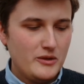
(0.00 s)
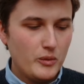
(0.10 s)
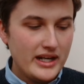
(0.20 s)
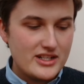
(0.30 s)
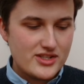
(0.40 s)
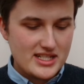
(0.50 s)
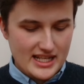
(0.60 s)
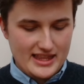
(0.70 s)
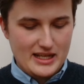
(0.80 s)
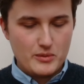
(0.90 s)
One
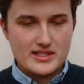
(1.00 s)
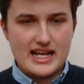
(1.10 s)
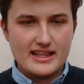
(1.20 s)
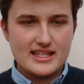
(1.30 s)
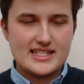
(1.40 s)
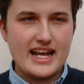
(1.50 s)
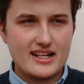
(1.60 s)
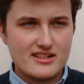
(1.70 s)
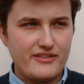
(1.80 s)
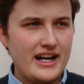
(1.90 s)
interesting thing was that the
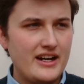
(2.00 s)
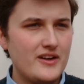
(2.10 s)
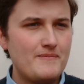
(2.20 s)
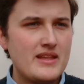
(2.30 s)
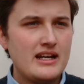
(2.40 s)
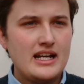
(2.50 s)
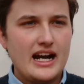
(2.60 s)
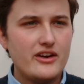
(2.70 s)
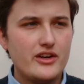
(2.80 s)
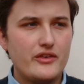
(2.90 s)
text file.
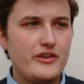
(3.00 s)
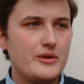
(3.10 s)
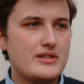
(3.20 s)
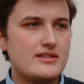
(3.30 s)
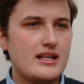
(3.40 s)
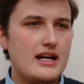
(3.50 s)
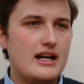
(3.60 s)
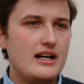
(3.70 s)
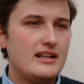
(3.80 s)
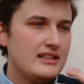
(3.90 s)
I don't know if it was
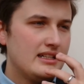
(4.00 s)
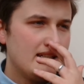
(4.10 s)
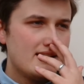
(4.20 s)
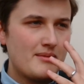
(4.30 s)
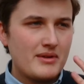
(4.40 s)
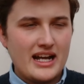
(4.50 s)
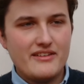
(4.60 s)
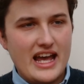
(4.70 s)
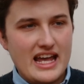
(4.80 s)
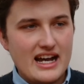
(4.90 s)
uh, some kind
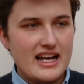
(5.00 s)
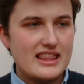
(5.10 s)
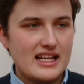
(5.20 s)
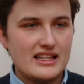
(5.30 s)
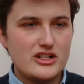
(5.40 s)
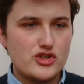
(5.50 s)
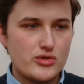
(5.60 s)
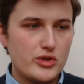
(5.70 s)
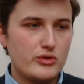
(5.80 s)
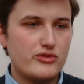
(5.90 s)
of AI thing that
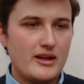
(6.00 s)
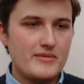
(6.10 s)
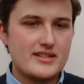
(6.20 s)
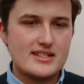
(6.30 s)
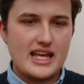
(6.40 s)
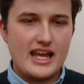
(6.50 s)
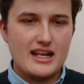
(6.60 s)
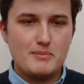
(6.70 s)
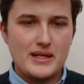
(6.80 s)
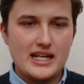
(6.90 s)
drew from the
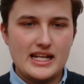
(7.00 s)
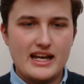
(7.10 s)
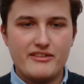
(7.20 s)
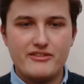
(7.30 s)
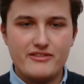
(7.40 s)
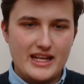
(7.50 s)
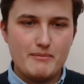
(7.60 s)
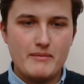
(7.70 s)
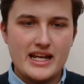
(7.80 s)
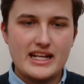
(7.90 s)
scanned PDF
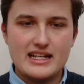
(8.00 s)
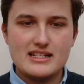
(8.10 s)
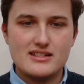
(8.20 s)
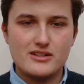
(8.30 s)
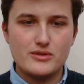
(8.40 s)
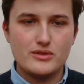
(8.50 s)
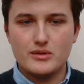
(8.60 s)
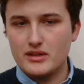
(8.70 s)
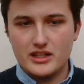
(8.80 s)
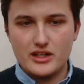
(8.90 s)
and made it
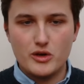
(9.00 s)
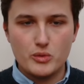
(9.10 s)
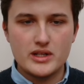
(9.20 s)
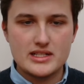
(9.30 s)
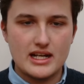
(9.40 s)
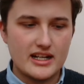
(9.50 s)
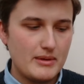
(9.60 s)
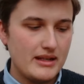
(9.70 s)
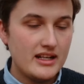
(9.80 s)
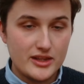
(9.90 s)
into you know a Word
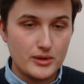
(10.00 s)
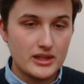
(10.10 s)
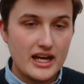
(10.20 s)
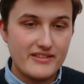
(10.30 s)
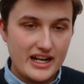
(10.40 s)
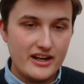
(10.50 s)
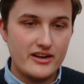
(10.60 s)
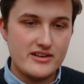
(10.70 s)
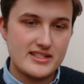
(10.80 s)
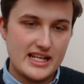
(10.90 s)
document. There were a lot of
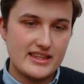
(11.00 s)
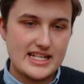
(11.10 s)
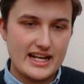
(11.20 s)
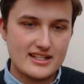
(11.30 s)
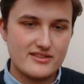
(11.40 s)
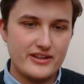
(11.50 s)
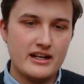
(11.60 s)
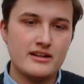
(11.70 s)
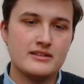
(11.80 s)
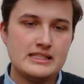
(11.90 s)
errors in the text
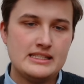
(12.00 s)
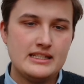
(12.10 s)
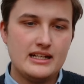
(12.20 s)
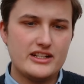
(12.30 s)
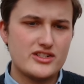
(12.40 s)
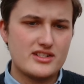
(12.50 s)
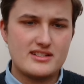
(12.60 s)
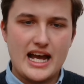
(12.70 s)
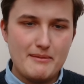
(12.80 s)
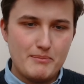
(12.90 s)
file, uh, just
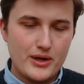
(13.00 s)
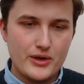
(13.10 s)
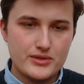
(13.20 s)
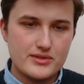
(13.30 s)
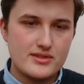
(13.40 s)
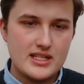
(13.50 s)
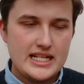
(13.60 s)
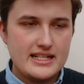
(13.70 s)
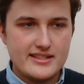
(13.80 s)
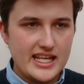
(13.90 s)
typos,
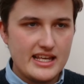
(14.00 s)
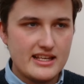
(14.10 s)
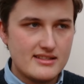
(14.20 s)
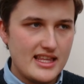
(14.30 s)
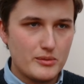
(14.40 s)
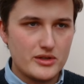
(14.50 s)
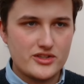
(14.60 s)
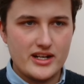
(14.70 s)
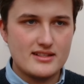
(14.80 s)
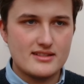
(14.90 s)
C's that were
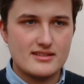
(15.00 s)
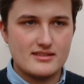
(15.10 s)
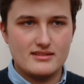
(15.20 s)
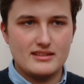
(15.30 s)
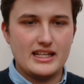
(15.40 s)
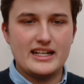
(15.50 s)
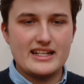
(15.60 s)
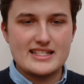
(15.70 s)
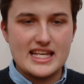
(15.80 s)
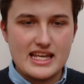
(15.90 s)
translated
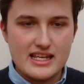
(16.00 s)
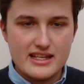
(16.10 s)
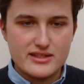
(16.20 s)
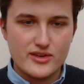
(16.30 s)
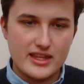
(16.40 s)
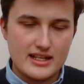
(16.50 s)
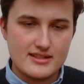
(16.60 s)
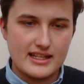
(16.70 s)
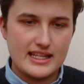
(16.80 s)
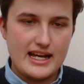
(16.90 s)
as E's or things
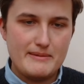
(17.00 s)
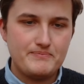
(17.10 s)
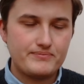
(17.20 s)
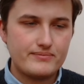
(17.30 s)
like that.